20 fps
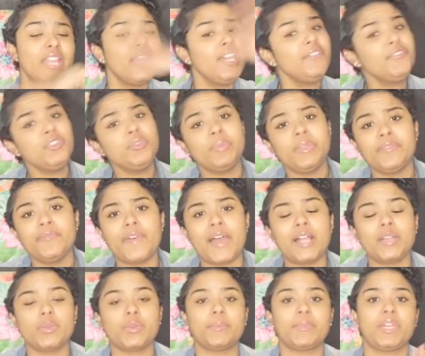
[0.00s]
if you've been
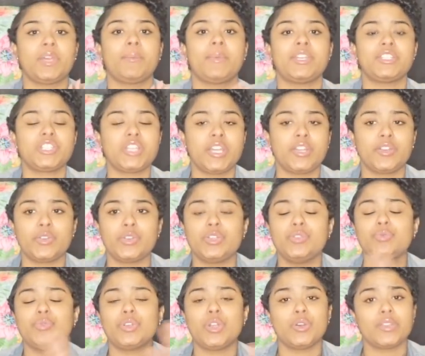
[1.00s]
following me on my channel,
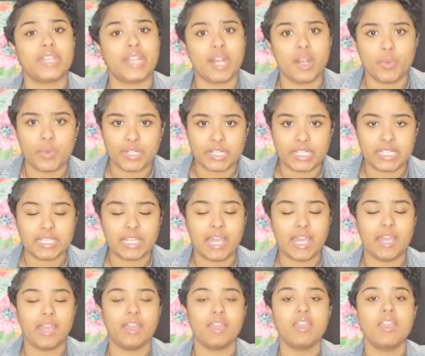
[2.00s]
you know that I work a
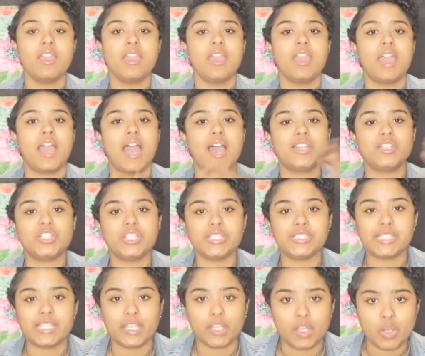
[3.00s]
lot. I
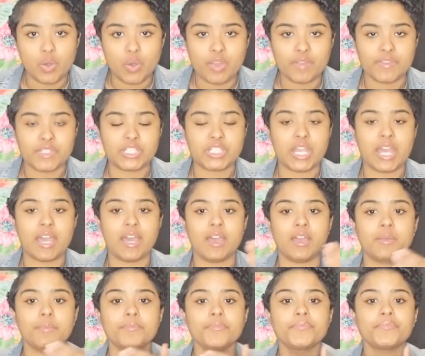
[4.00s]
just let go of a
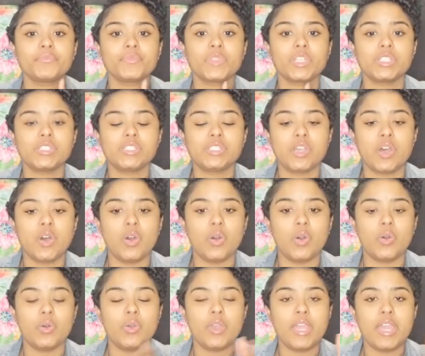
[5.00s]
job.
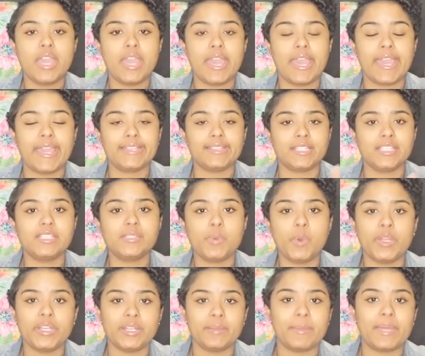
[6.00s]
So at this
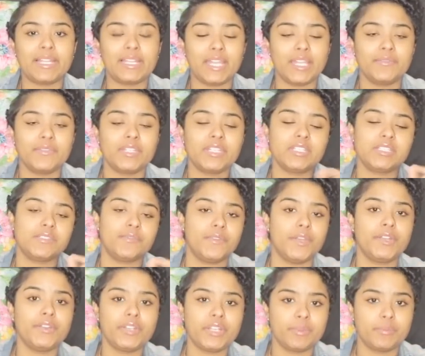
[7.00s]
point in my life, it is
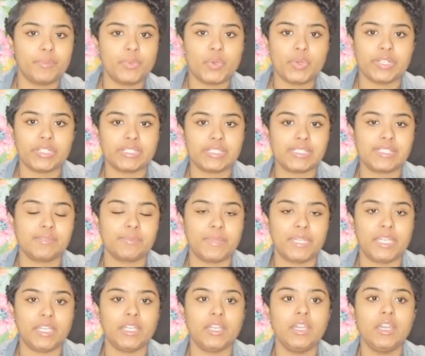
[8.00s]
very important to
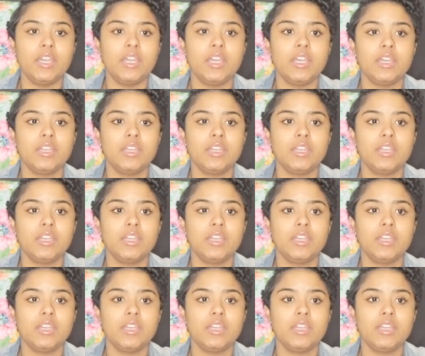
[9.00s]
me